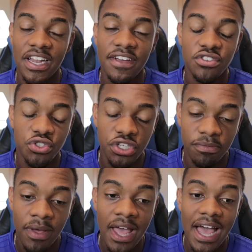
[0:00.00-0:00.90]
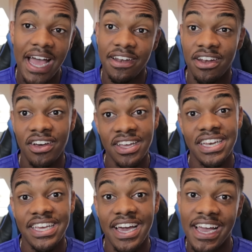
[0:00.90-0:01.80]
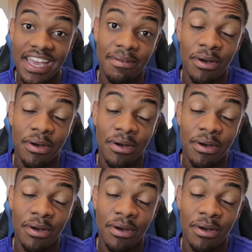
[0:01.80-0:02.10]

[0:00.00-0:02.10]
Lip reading: live stream, and luckily I came